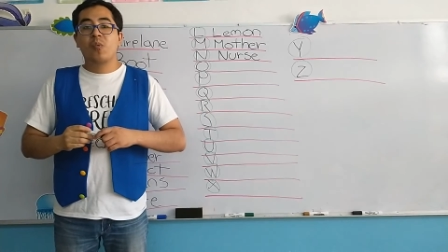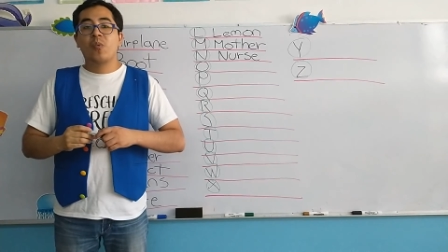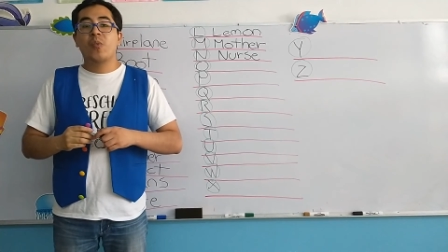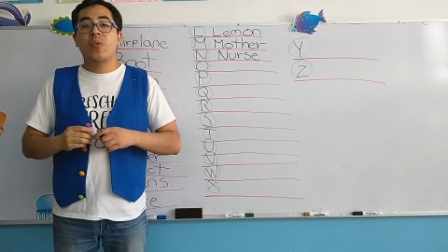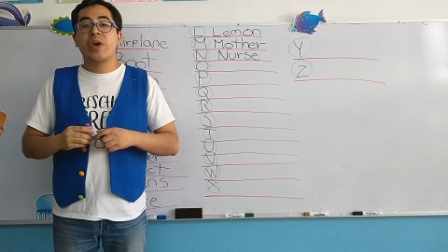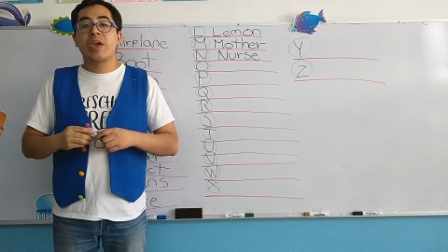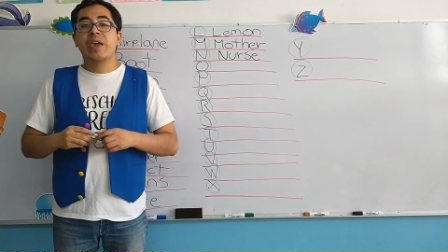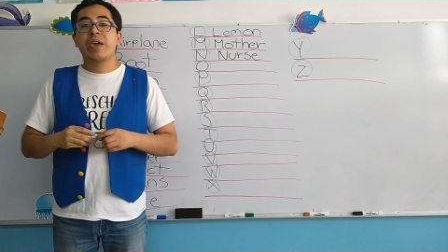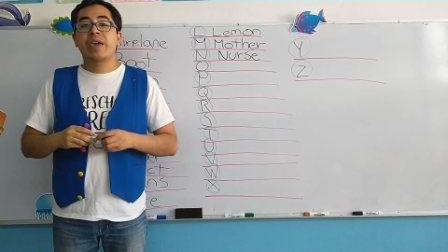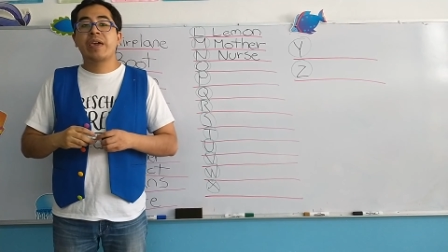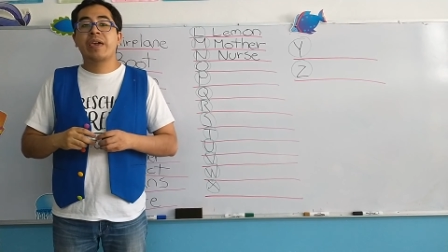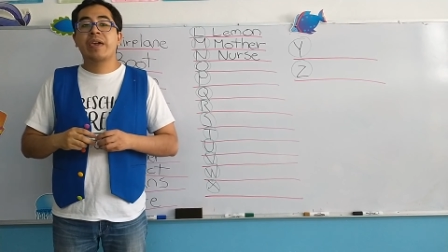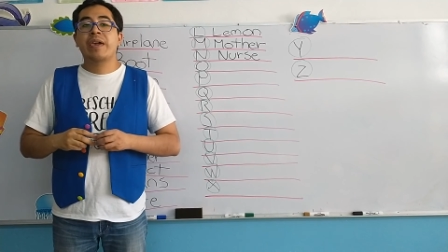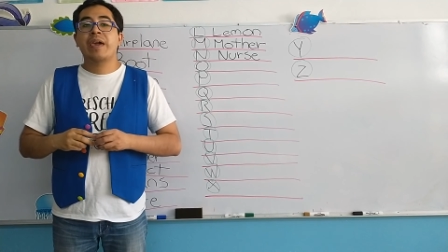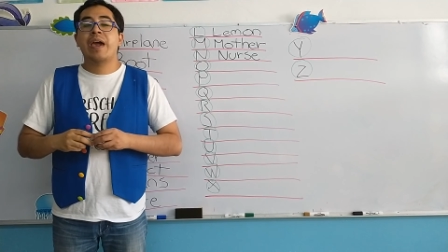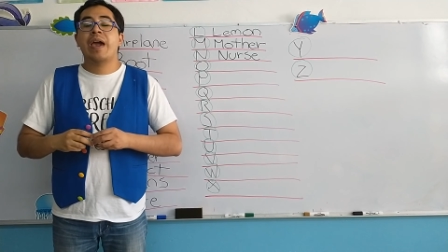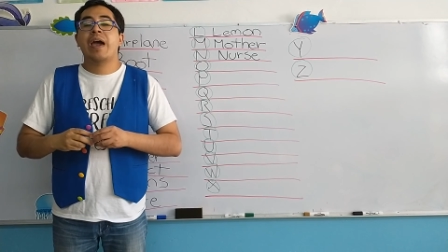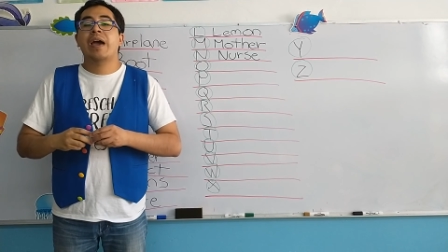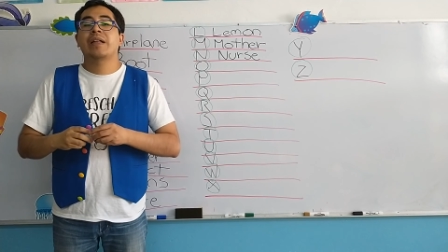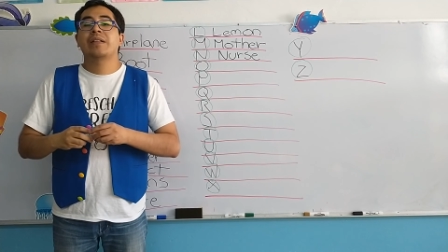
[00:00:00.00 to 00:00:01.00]
we
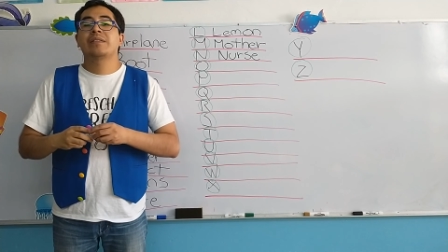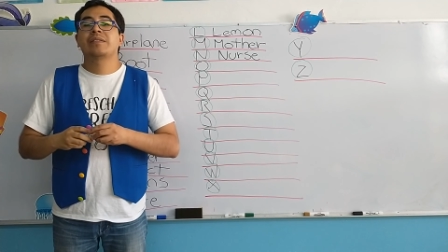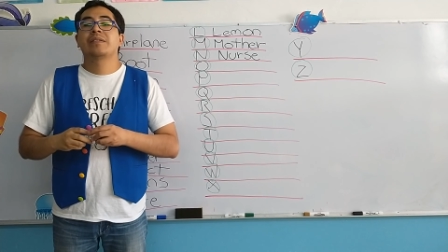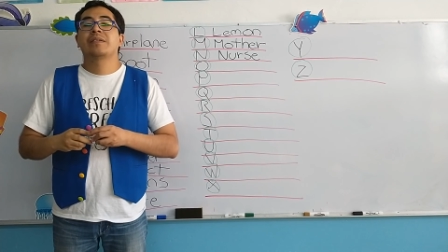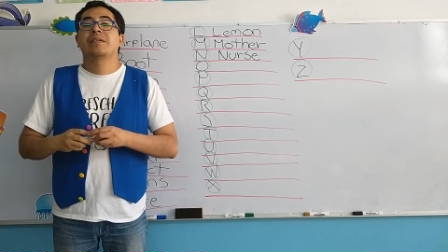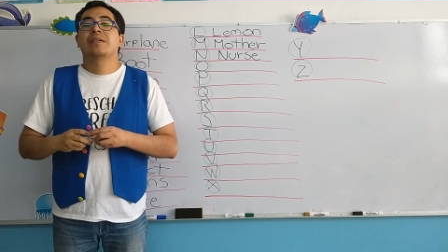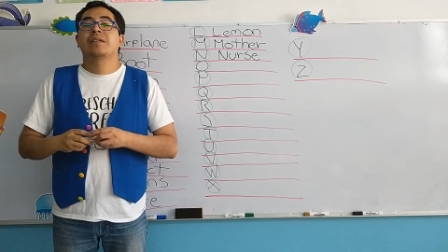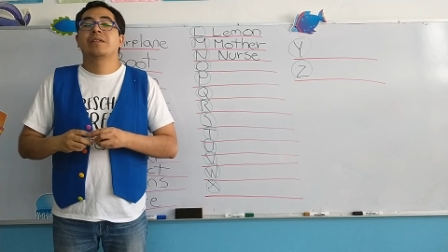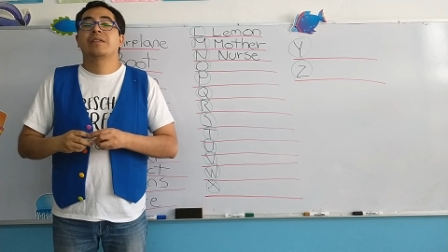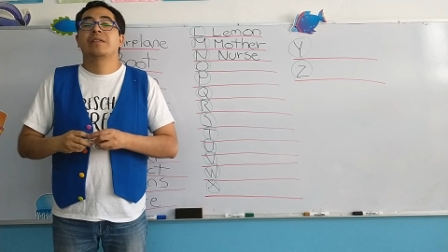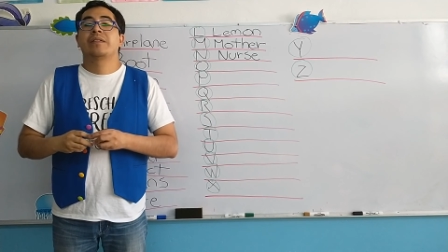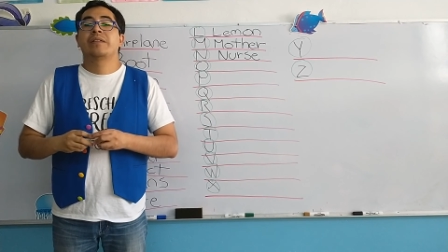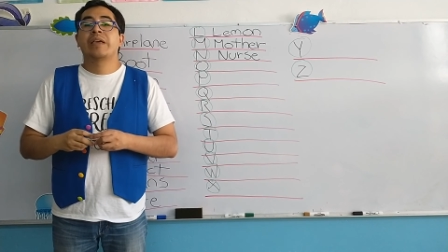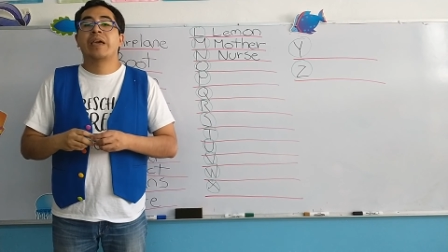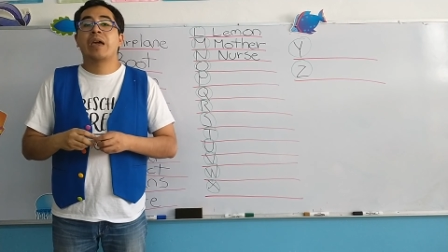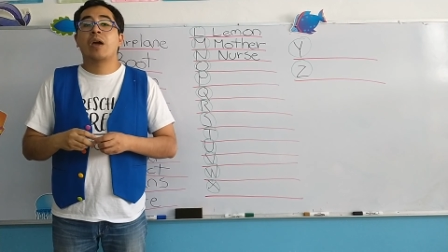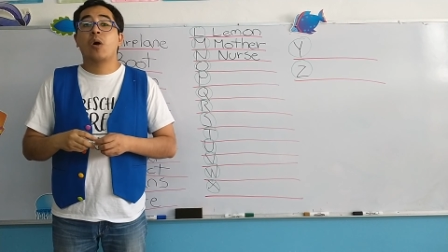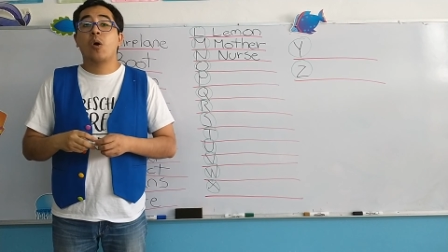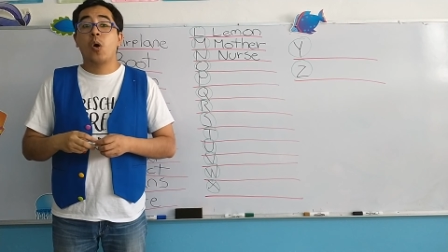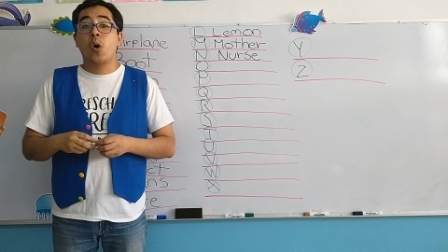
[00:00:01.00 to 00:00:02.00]
had
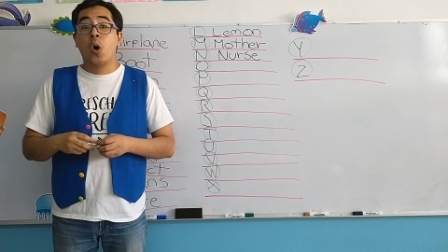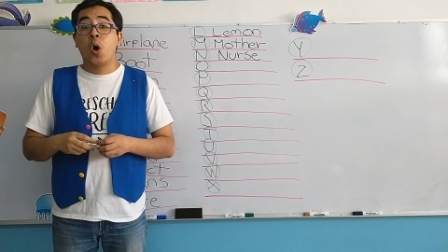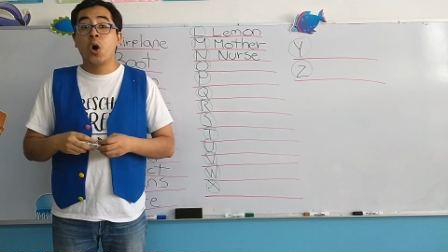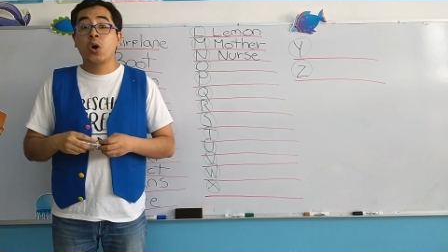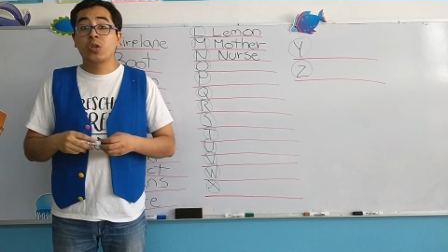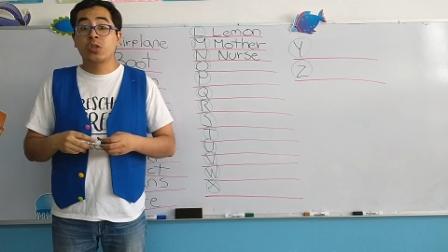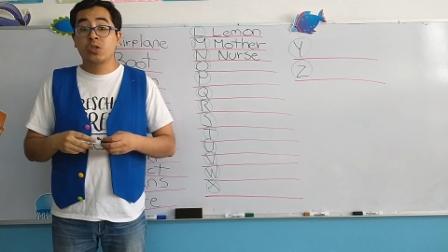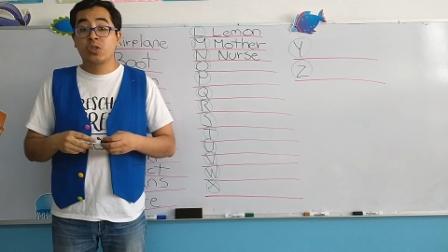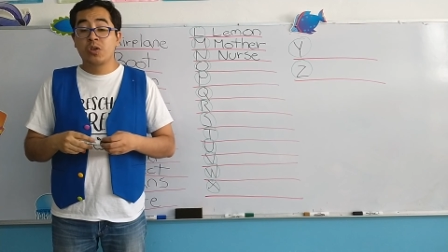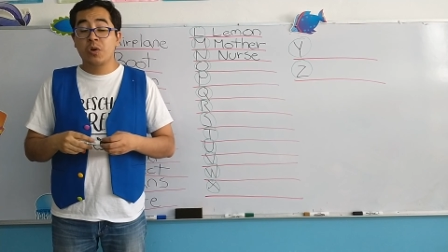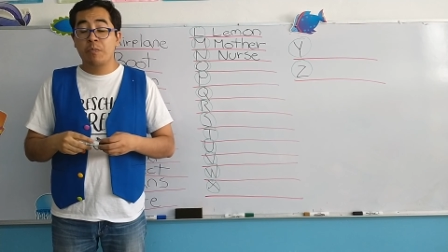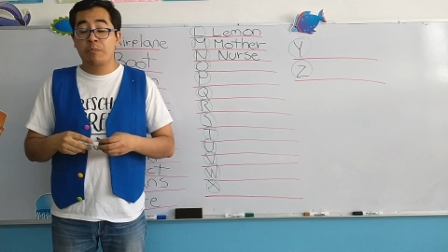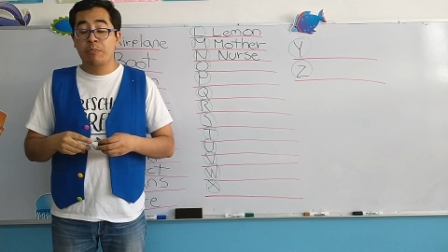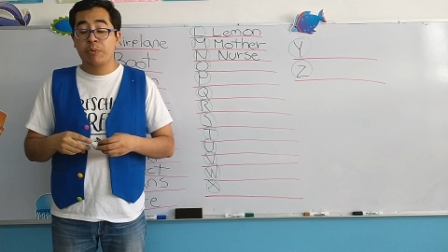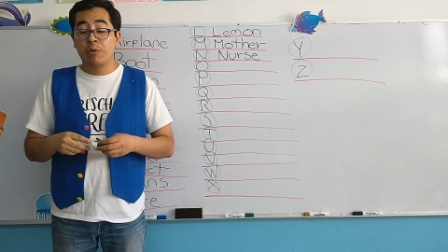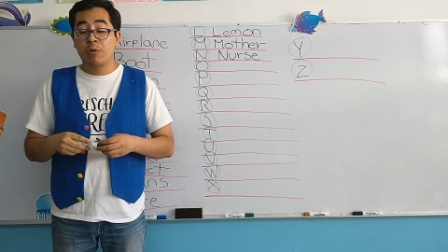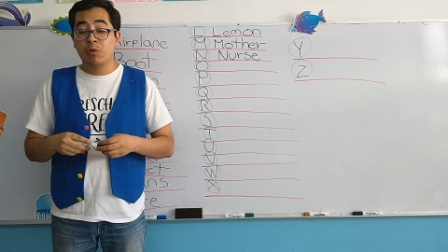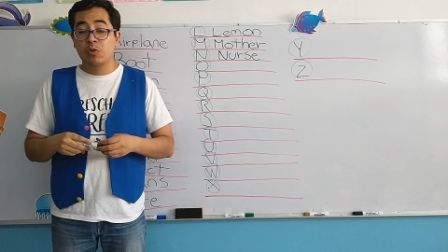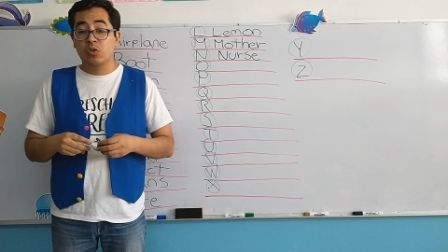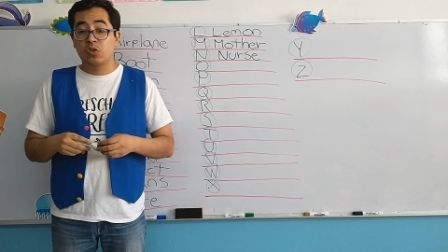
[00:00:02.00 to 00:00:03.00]
the
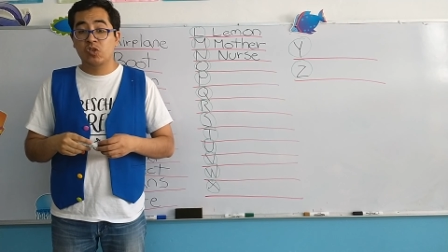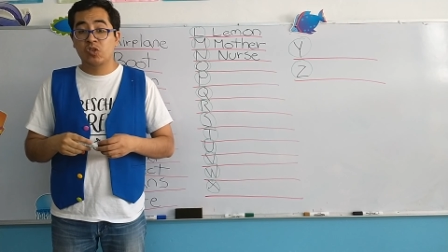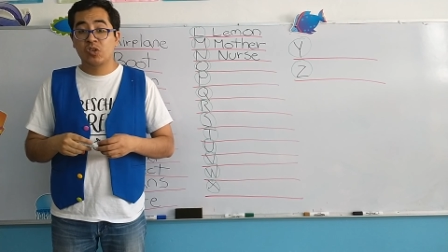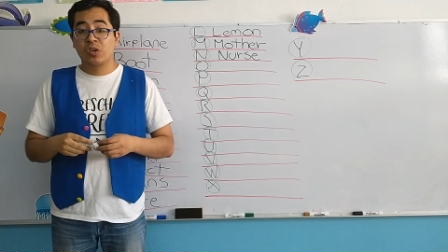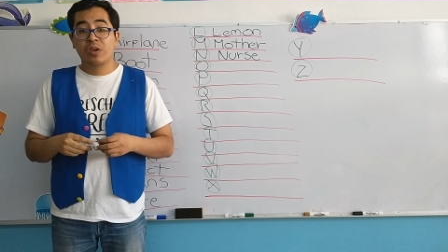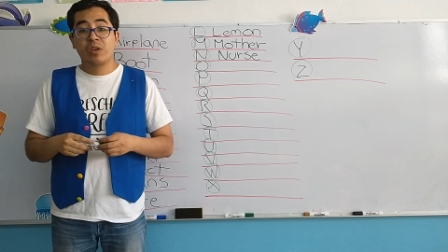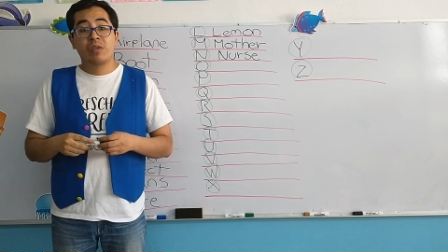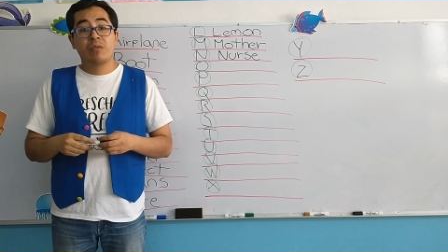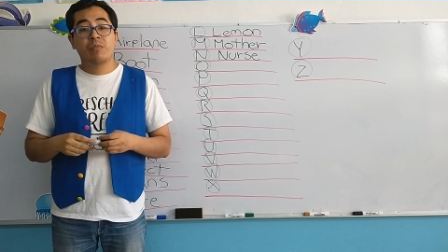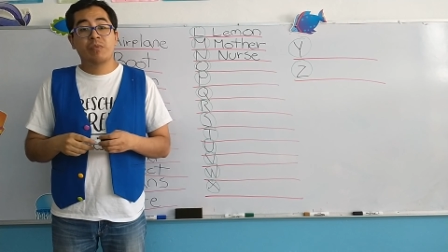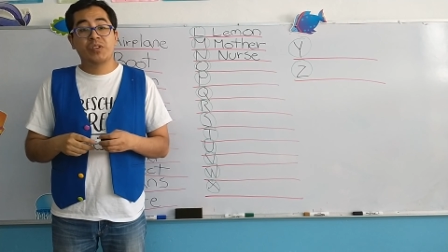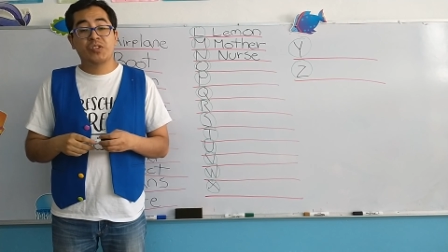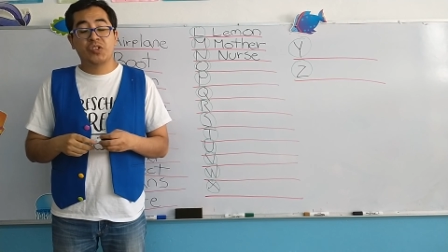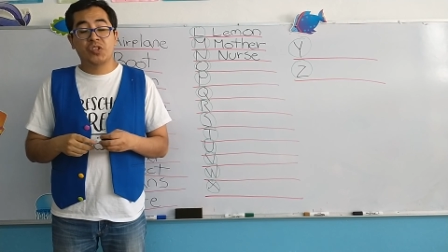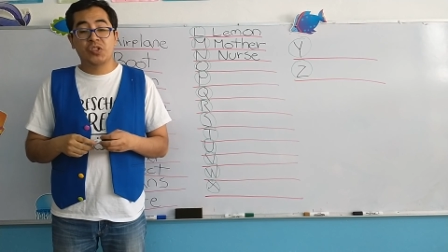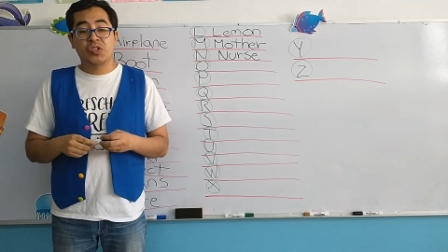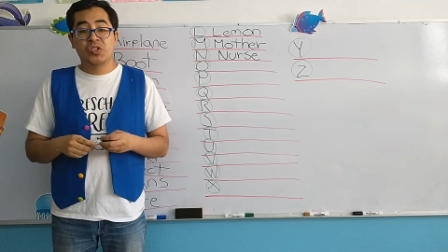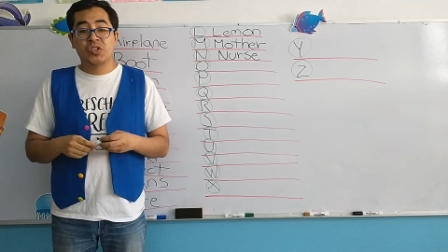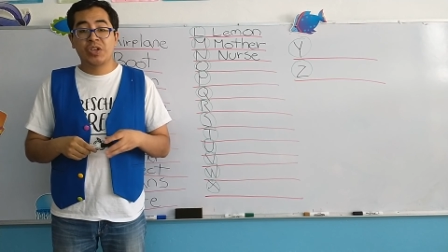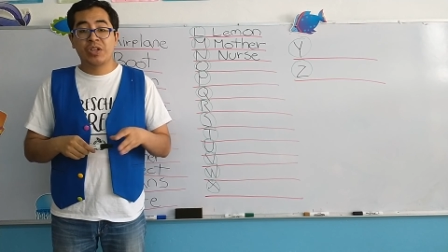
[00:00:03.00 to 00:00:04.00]
octopus, which
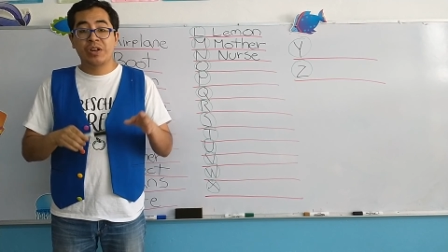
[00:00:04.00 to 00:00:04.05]
is